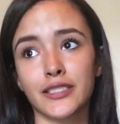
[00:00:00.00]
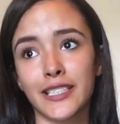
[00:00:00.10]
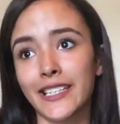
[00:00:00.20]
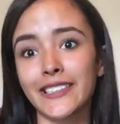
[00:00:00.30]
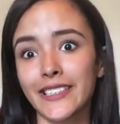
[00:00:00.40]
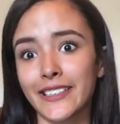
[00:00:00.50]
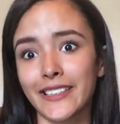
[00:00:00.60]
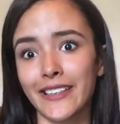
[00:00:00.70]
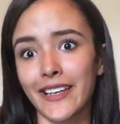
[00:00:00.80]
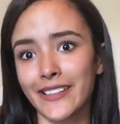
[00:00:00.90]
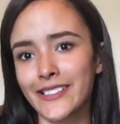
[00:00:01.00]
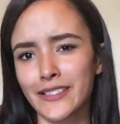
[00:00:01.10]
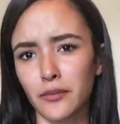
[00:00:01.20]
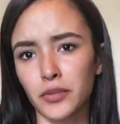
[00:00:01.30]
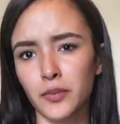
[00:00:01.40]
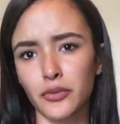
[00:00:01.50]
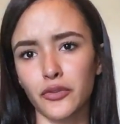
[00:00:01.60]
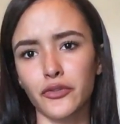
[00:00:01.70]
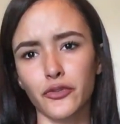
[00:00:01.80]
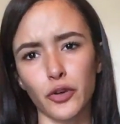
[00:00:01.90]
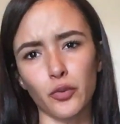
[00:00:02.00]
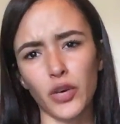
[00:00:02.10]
killing innocent people for